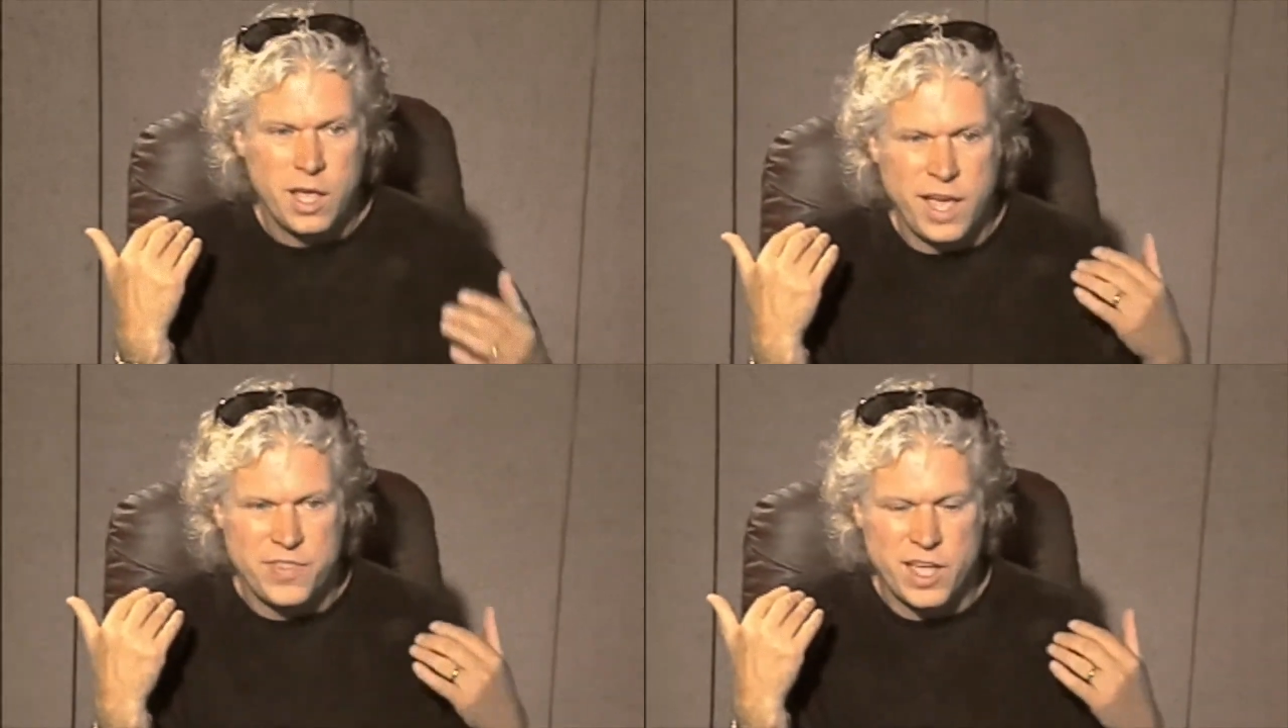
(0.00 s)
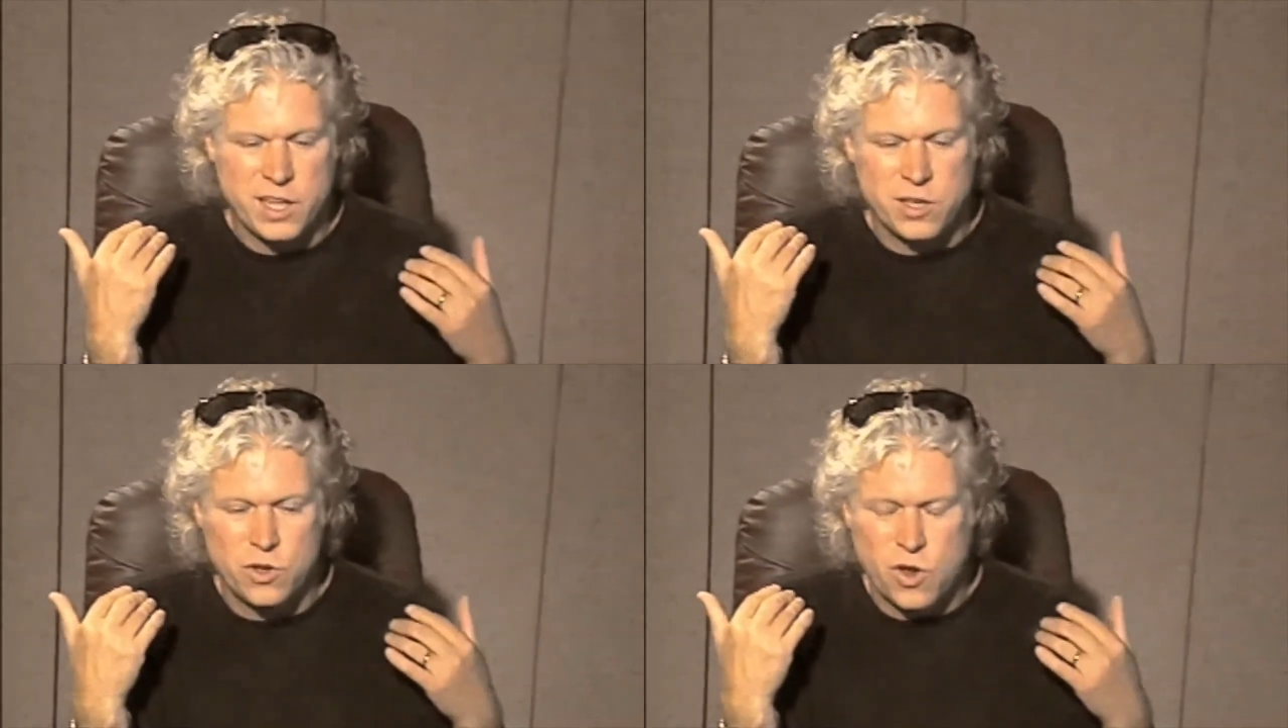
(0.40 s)
and
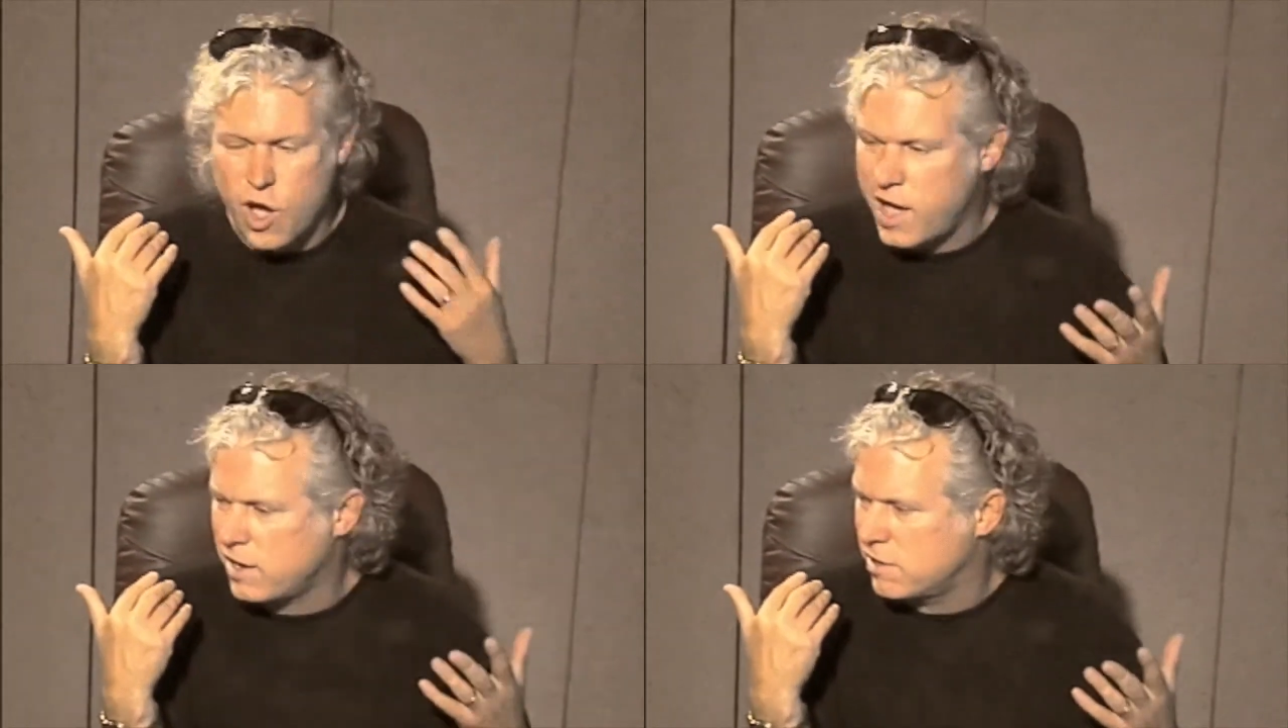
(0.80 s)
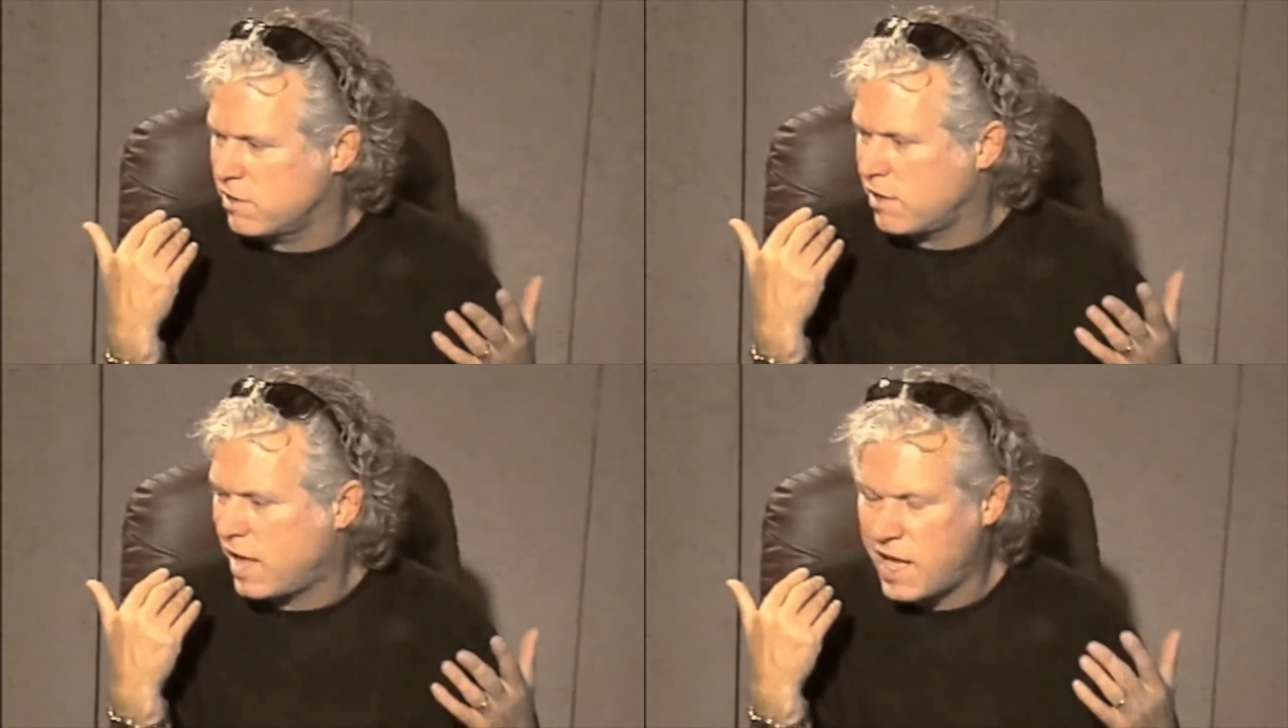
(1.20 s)
then not
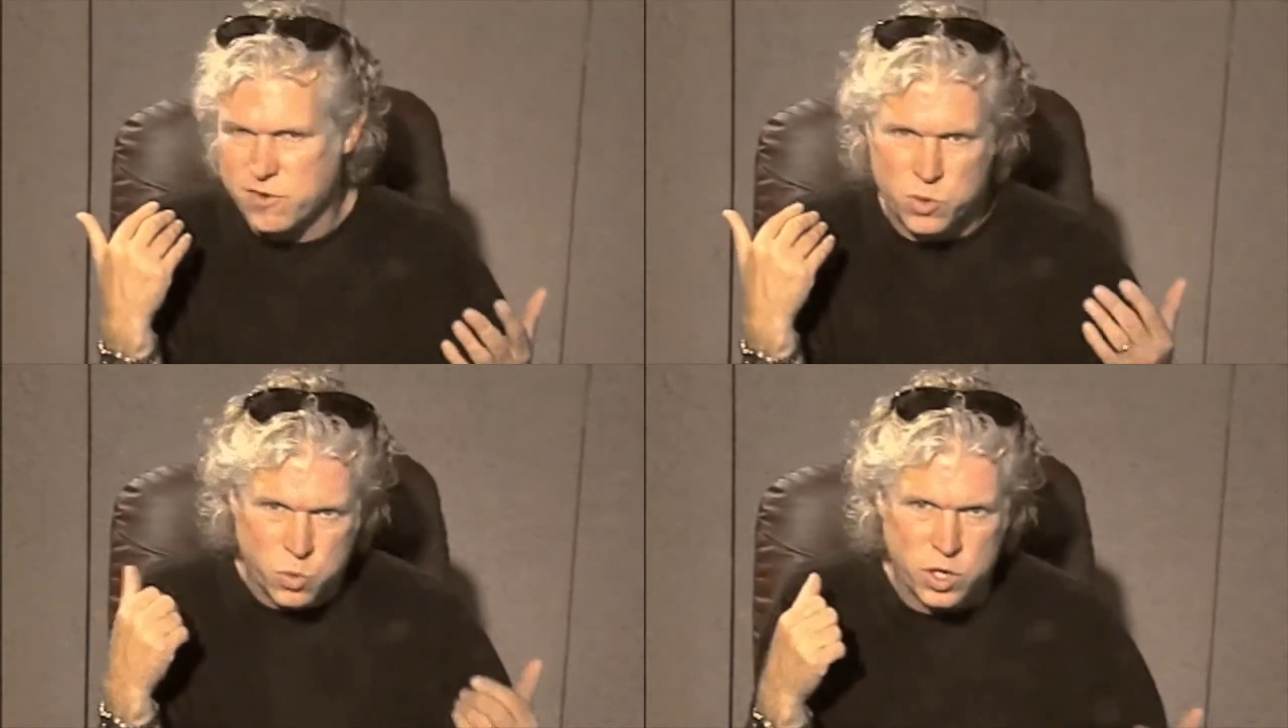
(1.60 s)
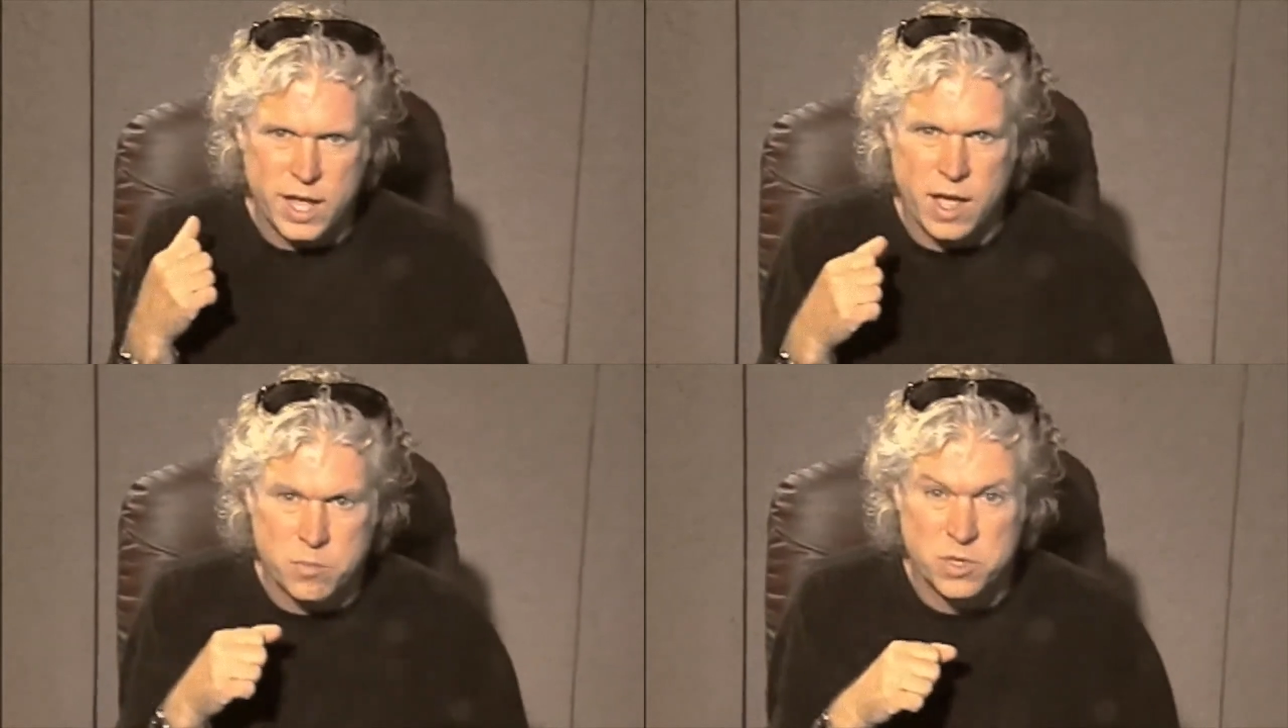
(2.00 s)
having it work out